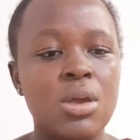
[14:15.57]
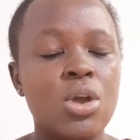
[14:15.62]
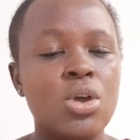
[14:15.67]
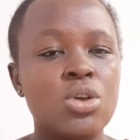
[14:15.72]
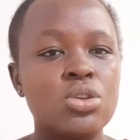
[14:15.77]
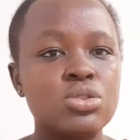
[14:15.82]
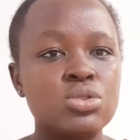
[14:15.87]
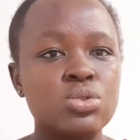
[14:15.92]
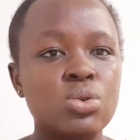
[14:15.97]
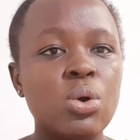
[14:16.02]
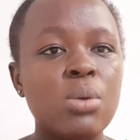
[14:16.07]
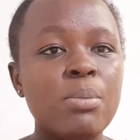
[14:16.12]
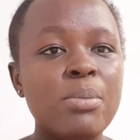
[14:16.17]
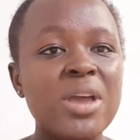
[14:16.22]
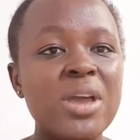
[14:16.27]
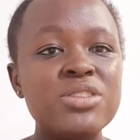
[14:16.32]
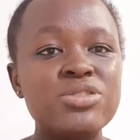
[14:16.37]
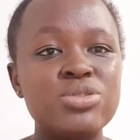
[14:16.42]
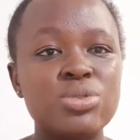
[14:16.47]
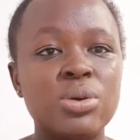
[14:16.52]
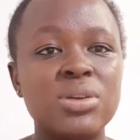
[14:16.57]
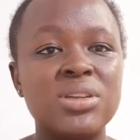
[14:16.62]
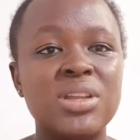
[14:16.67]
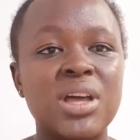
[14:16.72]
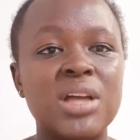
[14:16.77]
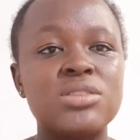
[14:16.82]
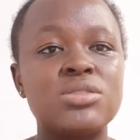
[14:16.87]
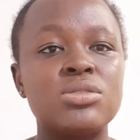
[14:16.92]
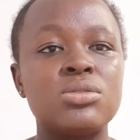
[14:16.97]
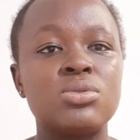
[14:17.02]
So make sure
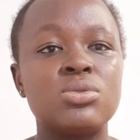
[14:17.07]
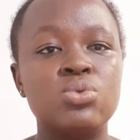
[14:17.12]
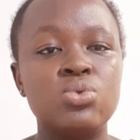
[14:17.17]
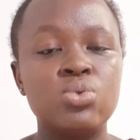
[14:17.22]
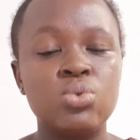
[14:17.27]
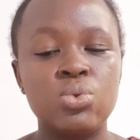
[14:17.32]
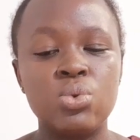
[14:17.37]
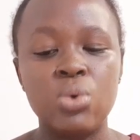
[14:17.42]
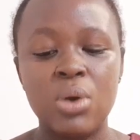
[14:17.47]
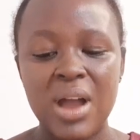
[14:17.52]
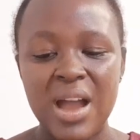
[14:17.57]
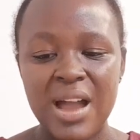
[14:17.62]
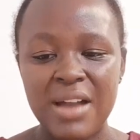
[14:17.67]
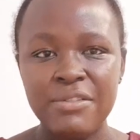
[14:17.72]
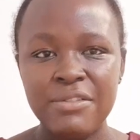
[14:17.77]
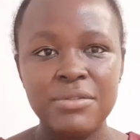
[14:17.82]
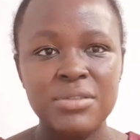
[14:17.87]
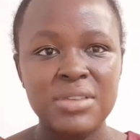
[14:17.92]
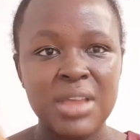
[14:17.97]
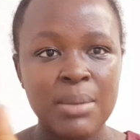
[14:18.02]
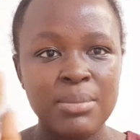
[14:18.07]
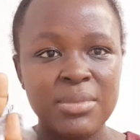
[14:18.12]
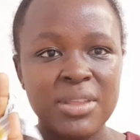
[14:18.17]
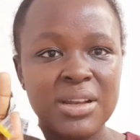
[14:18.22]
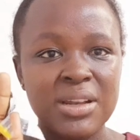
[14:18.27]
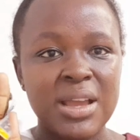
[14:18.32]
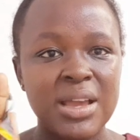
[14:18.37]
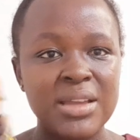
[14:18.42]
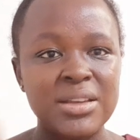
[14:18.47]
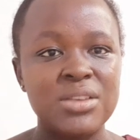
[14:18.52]
that you have something
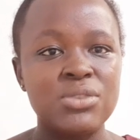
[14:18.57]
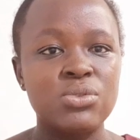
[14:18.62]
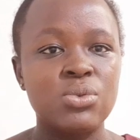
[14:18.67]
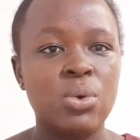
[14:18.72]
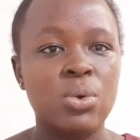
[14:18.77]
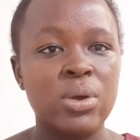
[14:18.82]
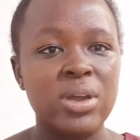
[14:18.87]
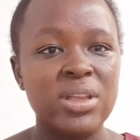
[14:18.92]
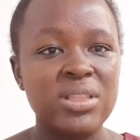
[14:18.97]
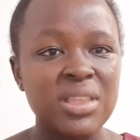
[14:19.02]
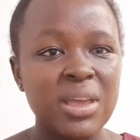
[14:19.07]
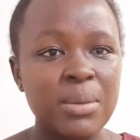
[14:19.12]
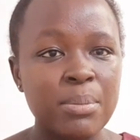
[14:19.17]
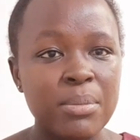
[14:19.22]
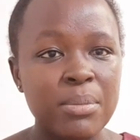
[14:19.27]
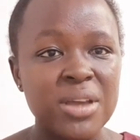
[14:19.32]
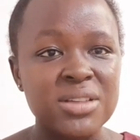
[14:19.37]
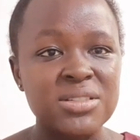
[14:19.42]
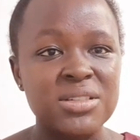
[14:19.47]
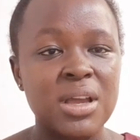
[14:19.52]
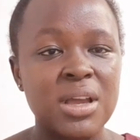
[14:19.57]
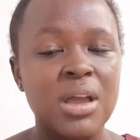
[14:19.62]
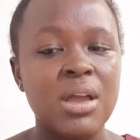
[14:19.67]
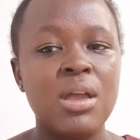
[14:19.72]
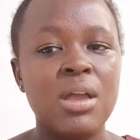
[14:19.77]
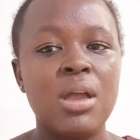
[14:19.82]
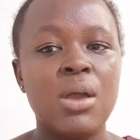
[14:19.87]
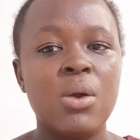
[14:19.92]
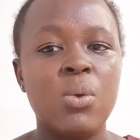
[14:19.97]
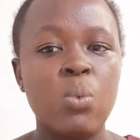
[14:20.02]
like this, or a tape measure.
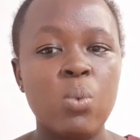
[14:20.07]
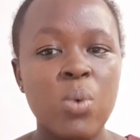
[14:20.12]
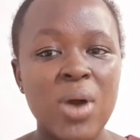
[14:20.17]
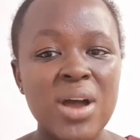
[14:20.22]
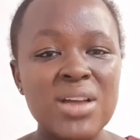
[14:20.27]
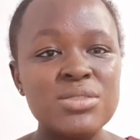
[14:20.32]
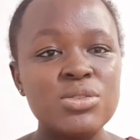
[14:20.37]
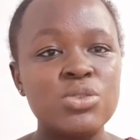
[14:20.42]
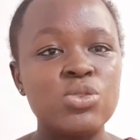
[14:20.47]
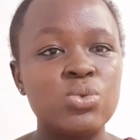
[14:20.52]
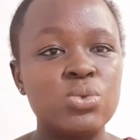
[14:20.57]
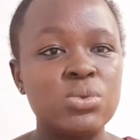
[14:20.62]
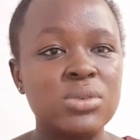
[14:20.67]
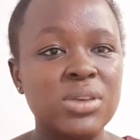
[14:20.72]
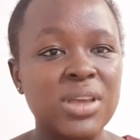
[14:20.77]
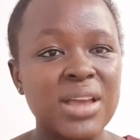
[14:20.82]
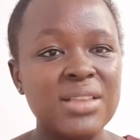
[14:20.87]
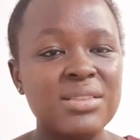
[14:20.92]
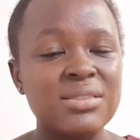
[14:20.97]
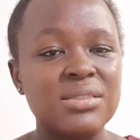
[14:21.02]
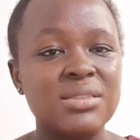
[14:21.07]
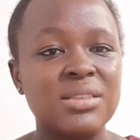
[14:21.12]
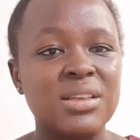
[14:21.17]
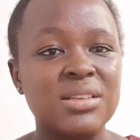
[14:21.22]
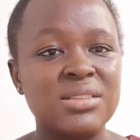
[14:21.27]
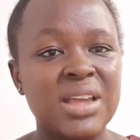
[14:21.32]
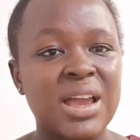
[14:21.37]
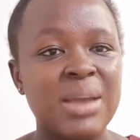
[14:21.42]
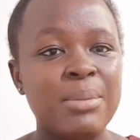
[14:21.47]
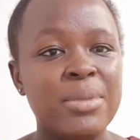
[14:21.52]
Once you get the
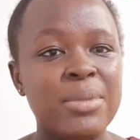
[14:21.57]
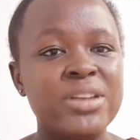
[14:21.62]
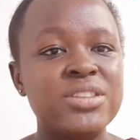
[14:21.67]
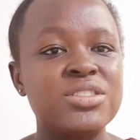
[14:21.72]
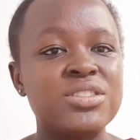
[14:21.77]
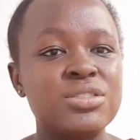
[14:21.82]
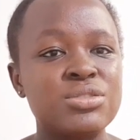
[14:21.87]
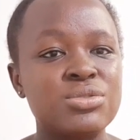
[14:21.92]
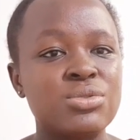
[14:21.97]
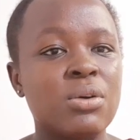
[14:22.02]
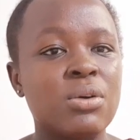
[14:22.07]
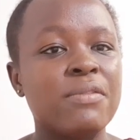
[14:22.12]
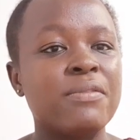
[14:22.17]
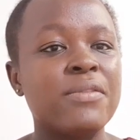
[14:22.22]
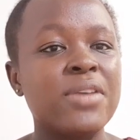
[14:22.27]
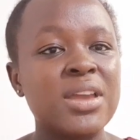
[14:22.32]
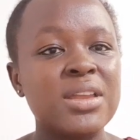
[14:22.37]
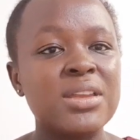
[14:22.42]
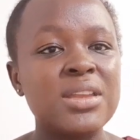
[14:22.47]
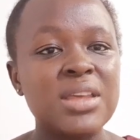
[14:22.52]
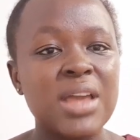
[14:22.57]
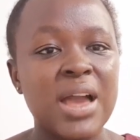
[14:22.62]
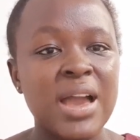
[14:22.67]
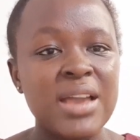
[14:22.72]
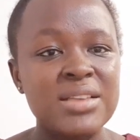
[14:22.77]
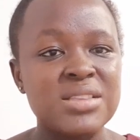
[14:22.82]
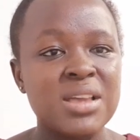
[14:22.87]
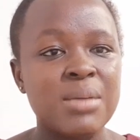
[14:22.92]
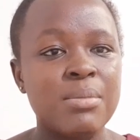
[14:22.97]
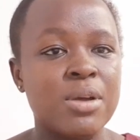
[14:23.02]
dimensions of any
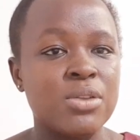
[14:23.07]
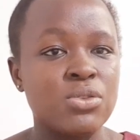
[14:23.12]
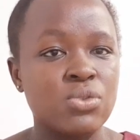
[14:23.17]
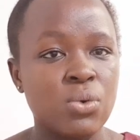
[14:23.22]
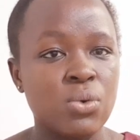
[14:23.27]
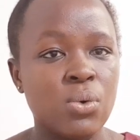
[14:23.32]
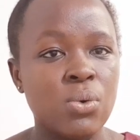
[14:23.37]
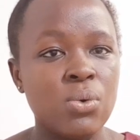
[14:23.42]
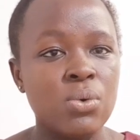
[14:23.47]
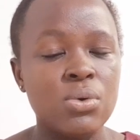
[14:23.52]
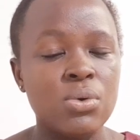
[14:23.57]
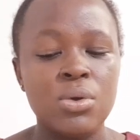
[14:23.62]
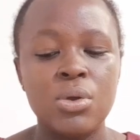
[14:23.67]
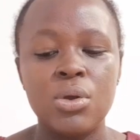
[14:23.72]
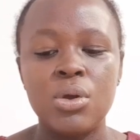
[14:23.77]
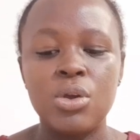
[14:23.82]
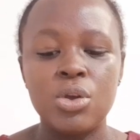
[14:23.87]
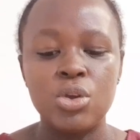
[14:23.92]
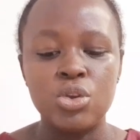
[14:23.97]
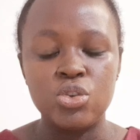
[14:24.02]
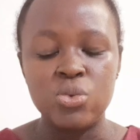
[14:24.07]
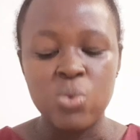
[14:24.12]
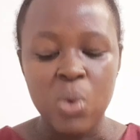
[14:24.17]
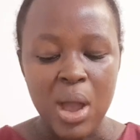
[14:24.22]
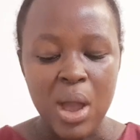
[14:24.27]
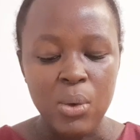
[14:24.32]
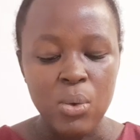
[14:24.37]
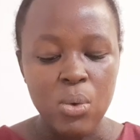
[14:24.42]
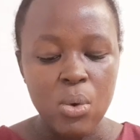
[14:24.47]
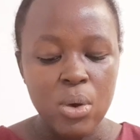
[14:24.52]
item at all, you are
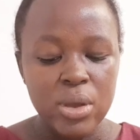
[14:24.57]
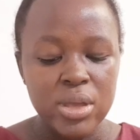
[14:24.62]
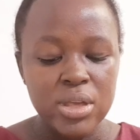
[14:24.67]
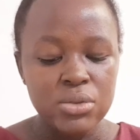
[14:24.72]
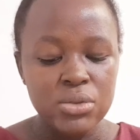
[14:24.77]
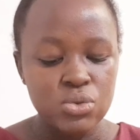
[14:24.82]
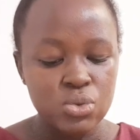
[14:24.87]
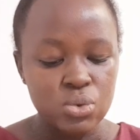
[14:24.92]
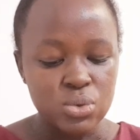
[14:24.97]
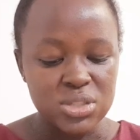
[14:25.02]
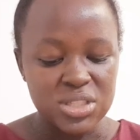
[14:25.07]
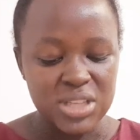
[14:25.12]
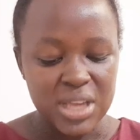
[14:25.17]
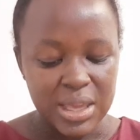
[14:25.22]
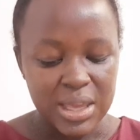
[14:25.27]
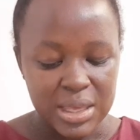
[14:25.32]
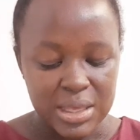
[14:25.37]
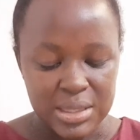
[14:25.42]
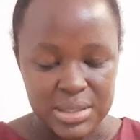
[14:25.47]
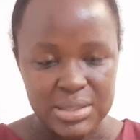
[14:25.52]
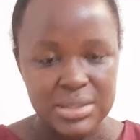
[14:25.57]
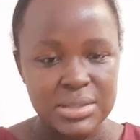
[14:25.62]
going to check it,